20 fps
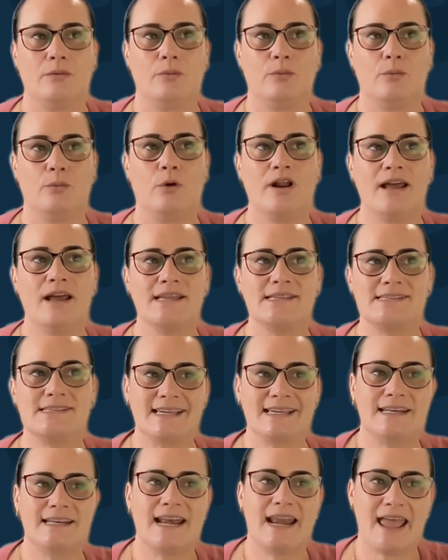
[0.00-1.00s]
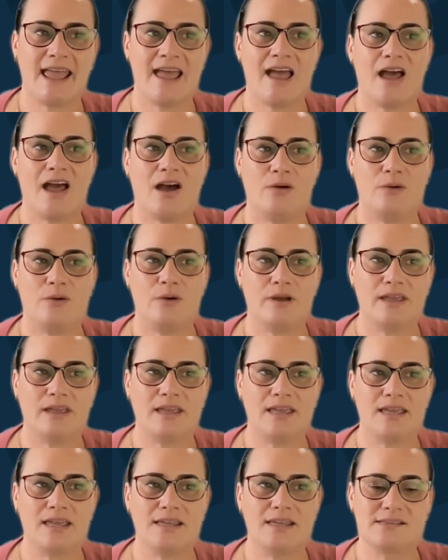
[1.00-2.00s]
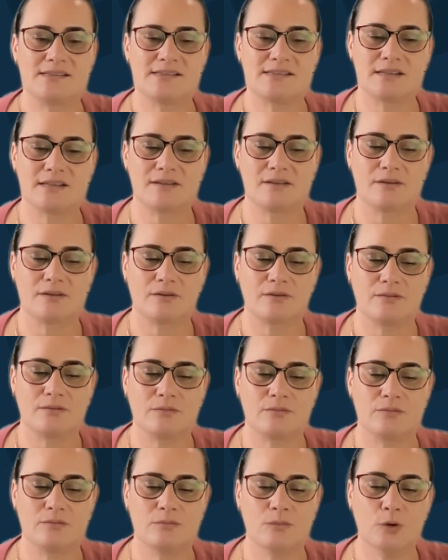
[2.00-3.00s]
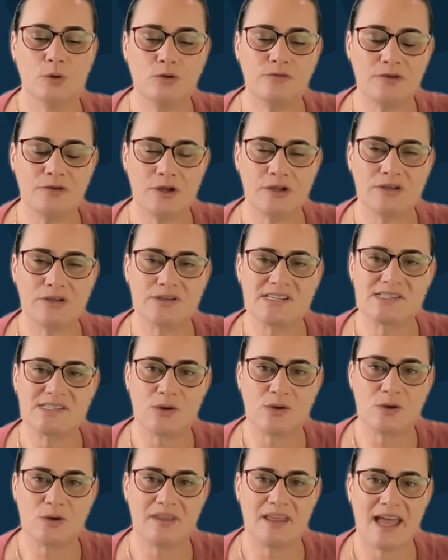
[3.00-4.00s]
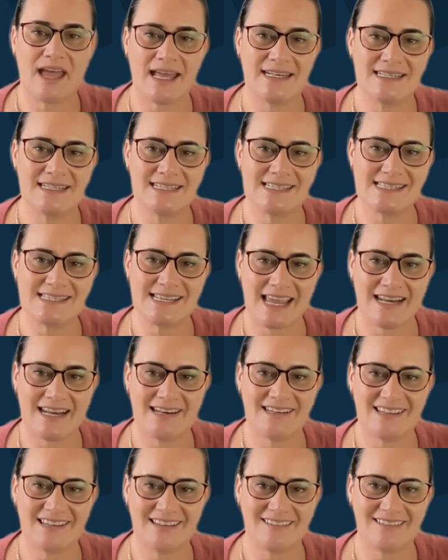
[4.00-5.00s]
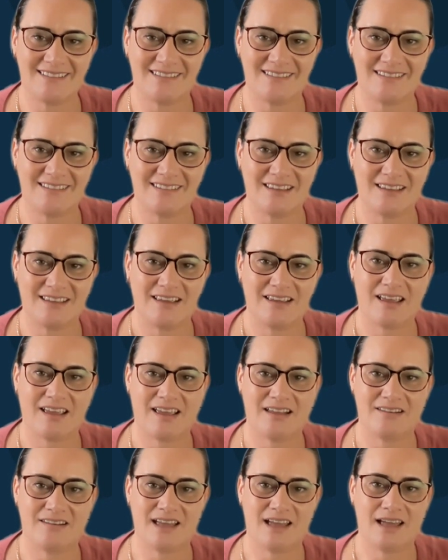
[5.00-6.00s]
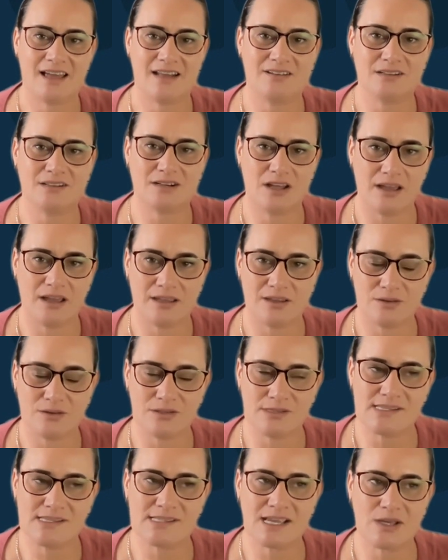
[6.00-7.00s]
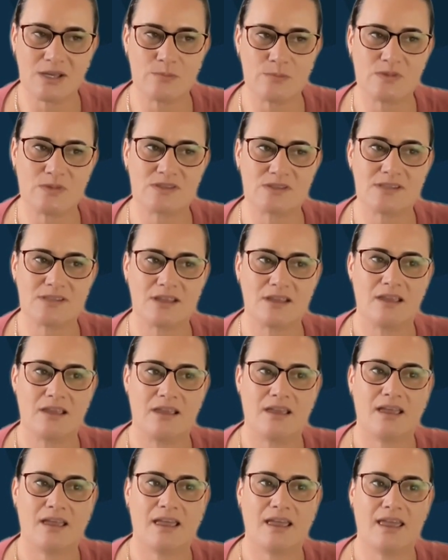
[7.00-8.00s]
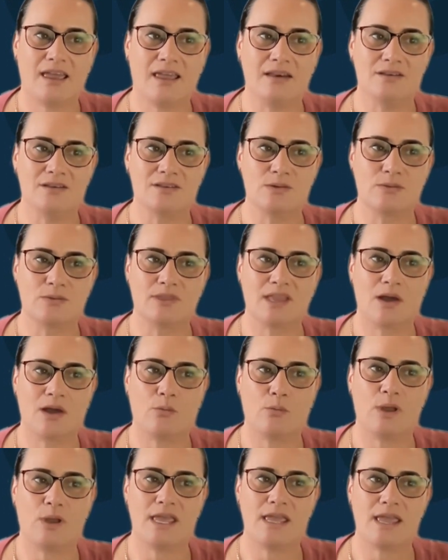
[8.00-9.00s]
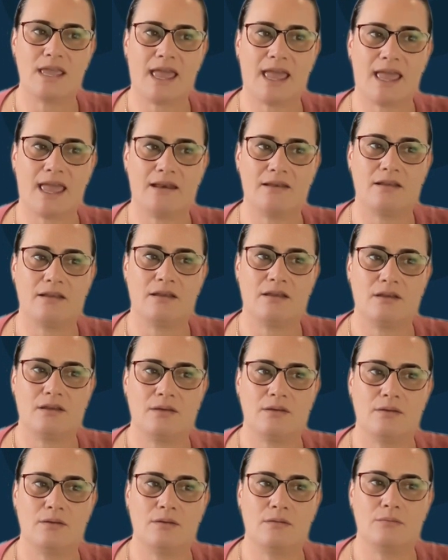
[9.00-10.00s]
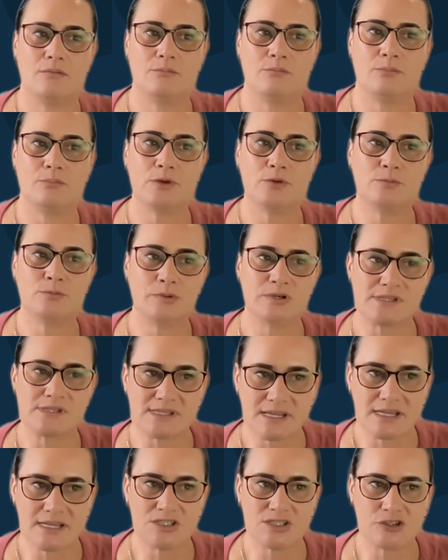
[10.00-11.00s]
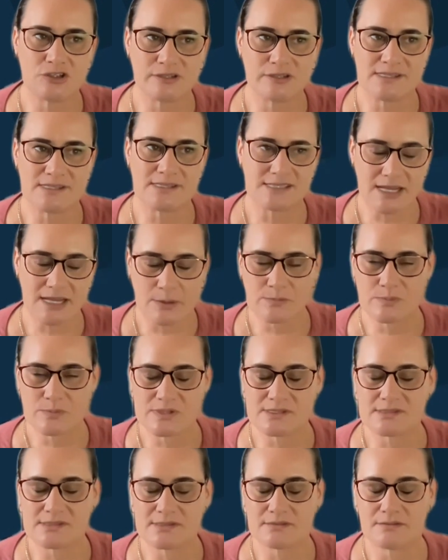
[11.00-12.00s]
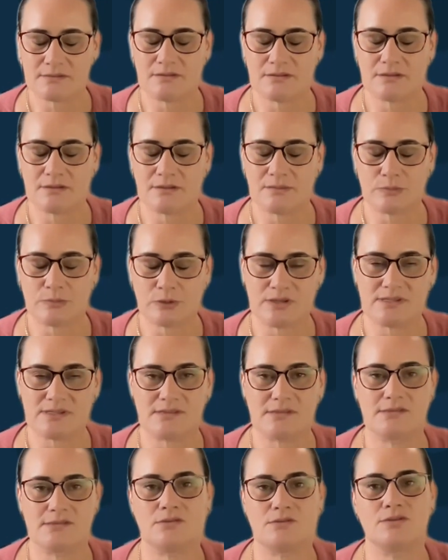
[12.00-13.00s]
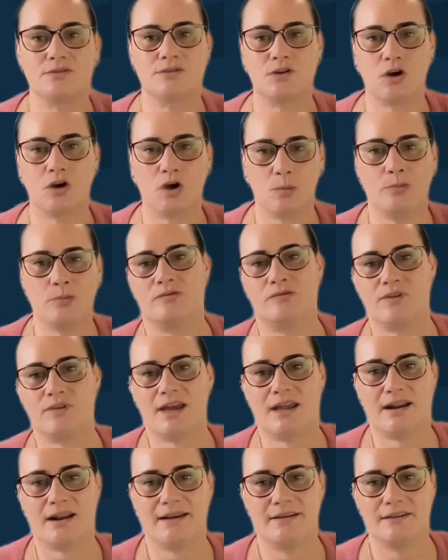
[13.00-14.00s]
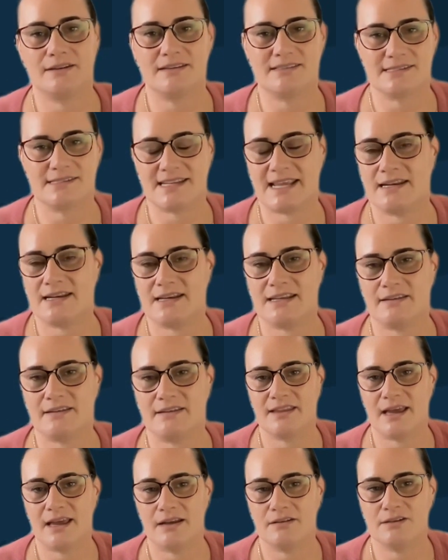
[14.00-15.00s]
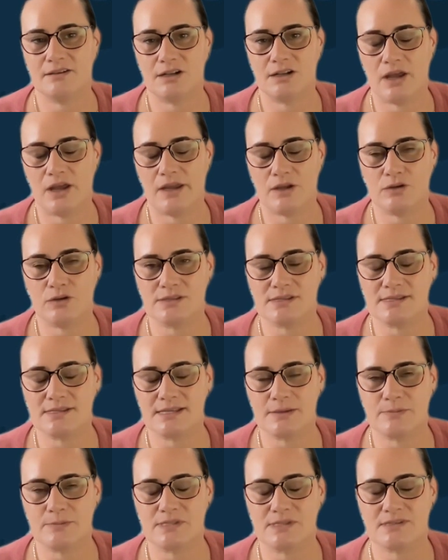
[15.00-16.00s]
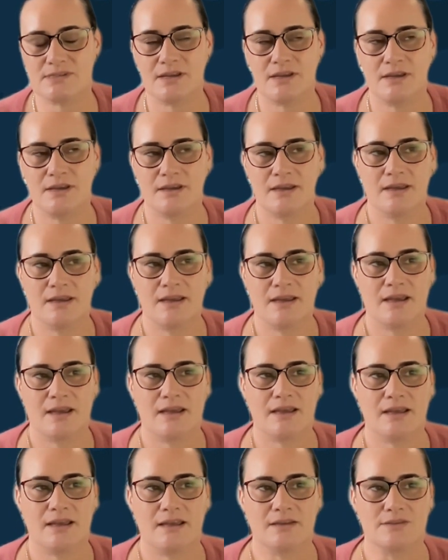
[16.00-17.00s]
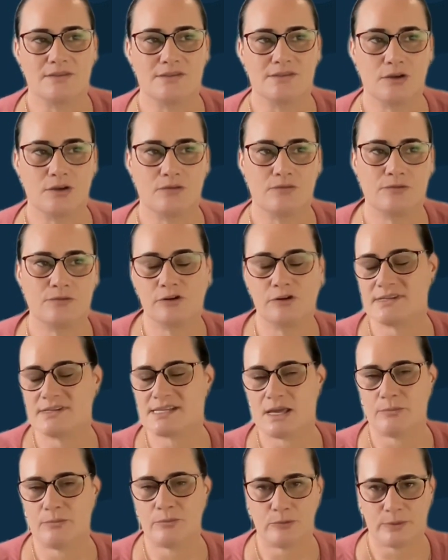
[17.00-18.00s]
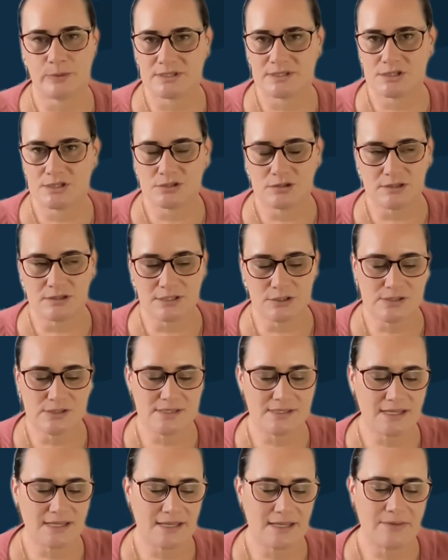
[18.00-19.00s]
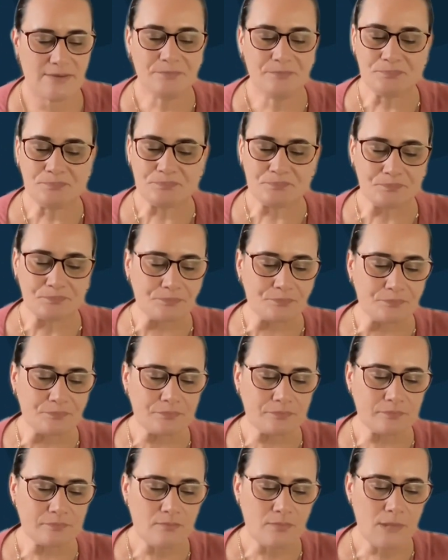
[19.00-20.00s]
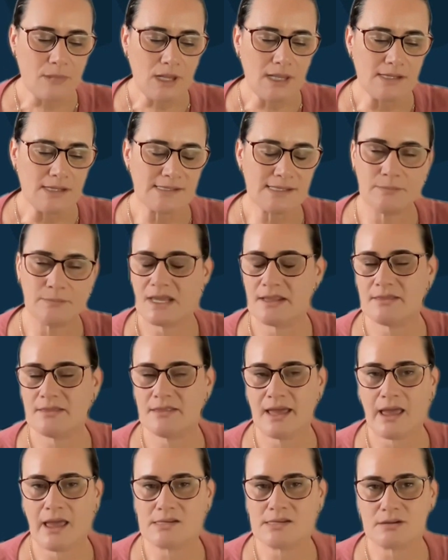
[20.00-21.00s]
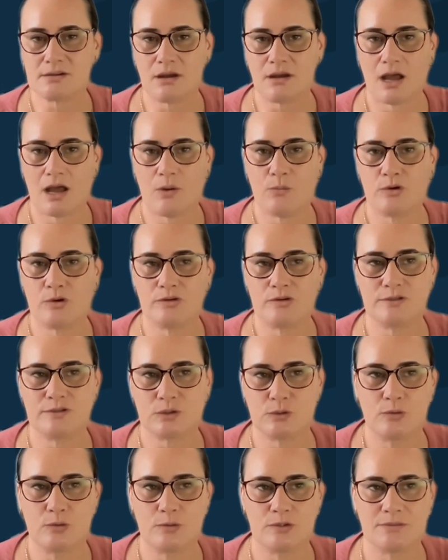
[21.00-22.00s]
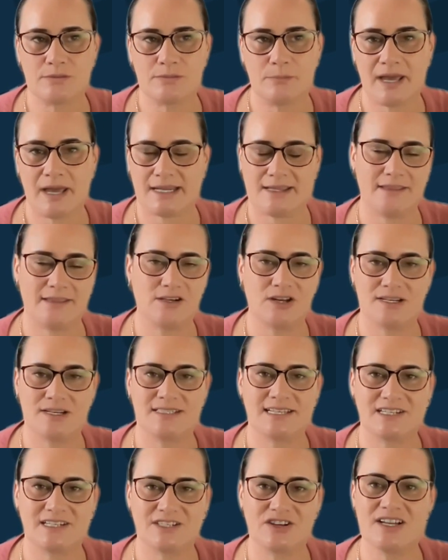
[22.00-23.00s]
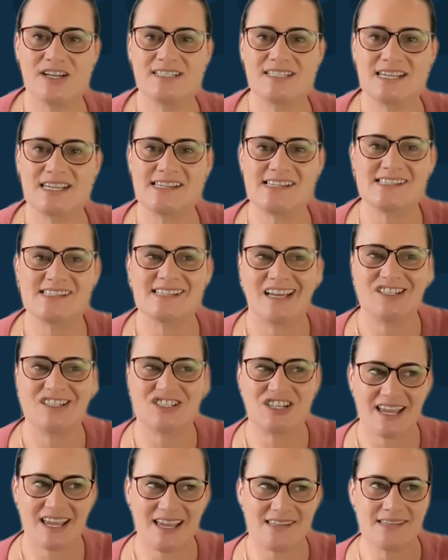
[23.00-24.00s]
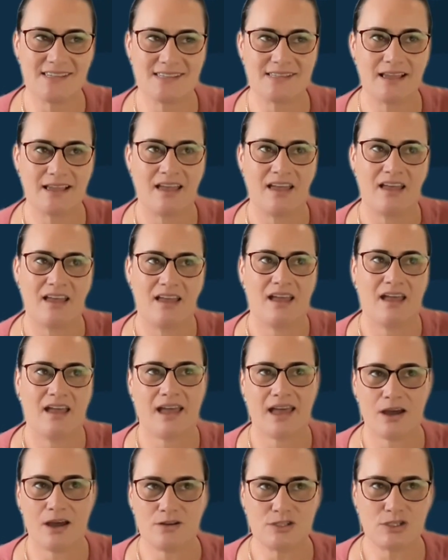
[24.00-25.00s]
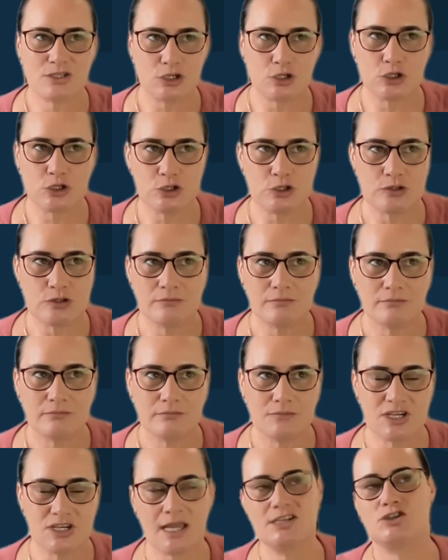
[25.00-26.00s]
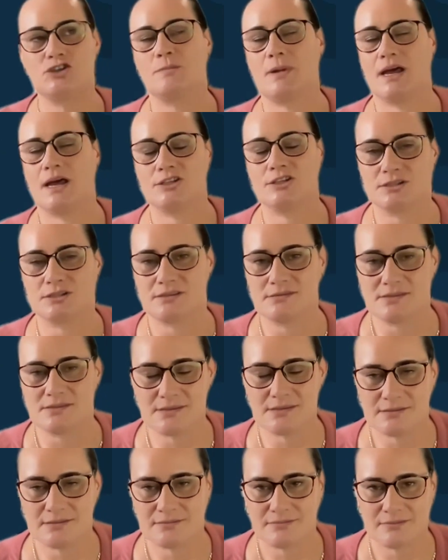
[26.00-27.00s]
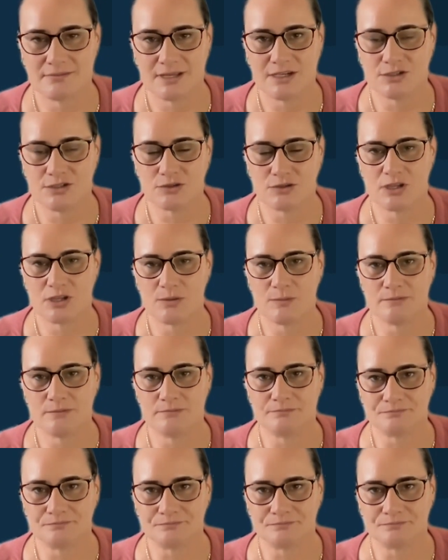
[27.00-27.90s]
What I see now is more focus on the understanding and the underlying concepts and that we can build procedure and steps and processes on top of that understanding underlying concepts. Uh, so, for example, with digital literacy, something that I would have taught back in the 1990s, such as how to change your margins in a document.